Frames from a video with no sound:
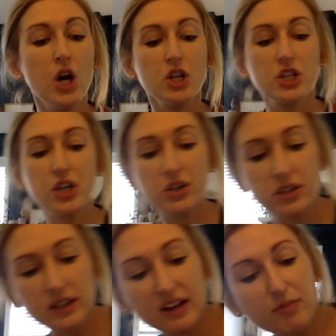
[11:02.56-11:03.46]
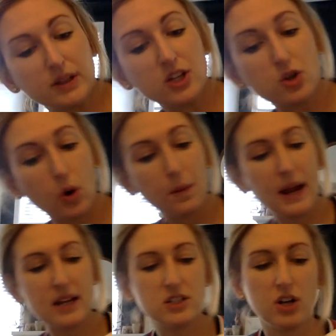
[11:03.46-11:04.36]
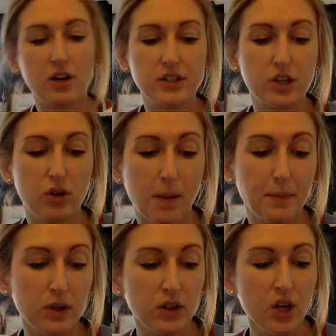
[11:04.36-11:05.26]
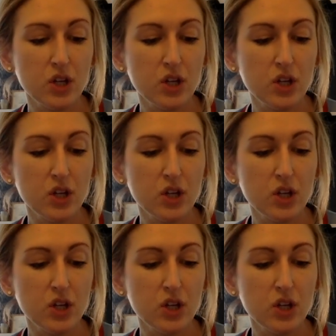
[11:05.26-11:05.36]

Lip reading: She turned to leave, but the doorway had started to crumble,